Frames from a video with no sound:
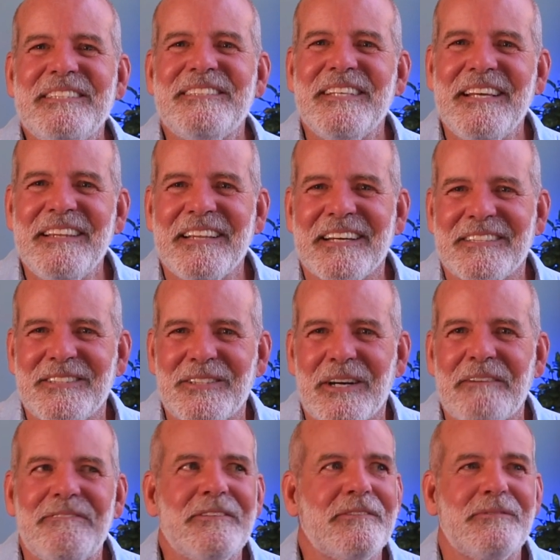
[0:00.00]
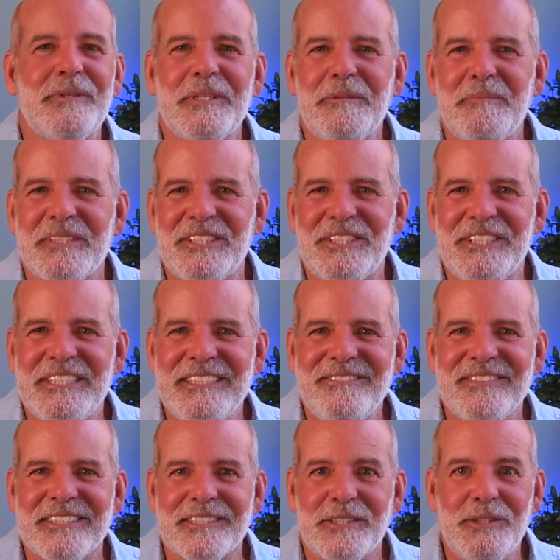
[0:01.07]
saying that to you. I feel really
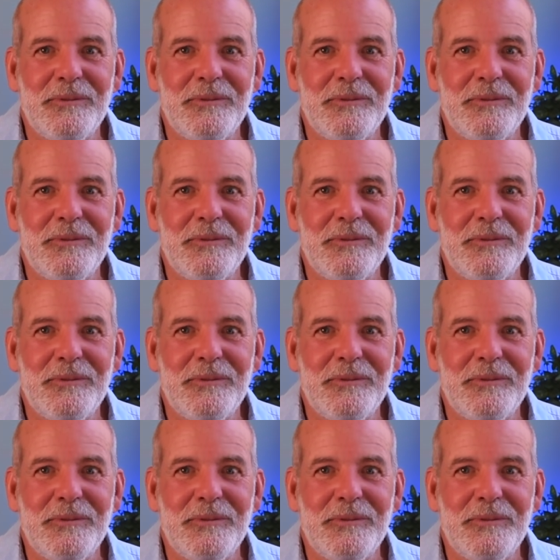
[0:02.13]
mischievous.